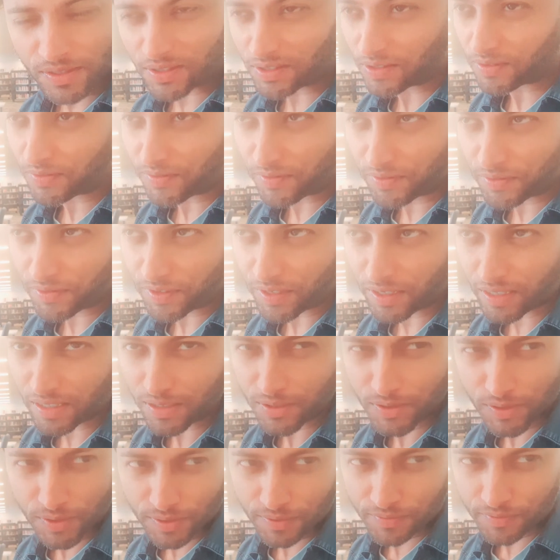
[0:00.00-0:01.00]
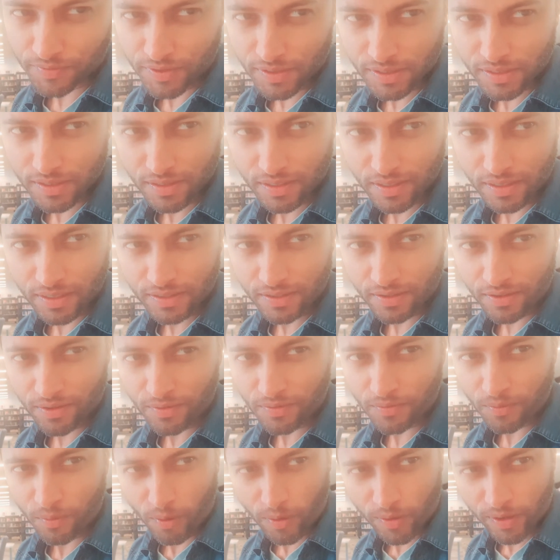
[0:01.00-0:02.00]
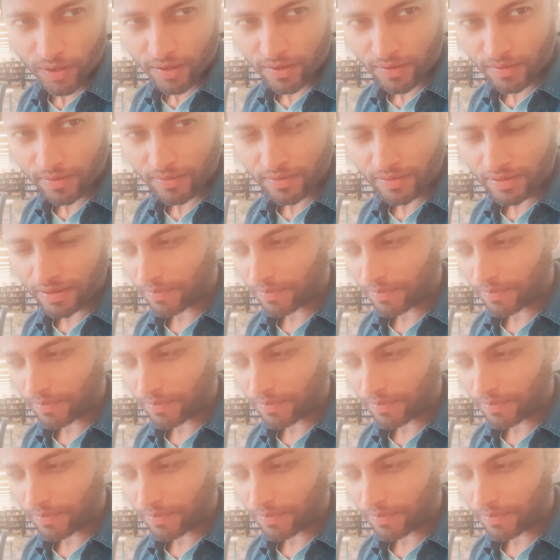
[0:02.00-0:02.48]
sure you finish your first liter of water